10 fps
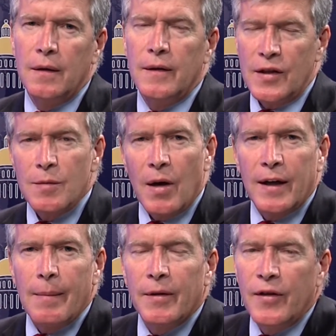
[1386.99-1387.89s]
This is Mark
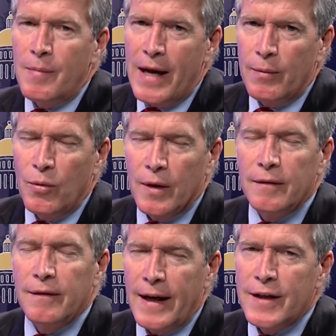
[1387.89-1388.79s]
Keppler for the Maddy Report.
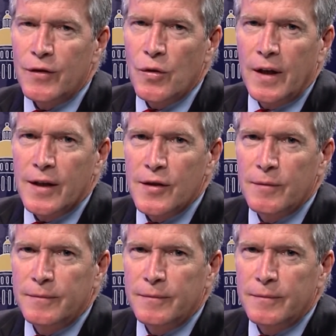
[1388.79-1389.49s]
Thanks for joining us.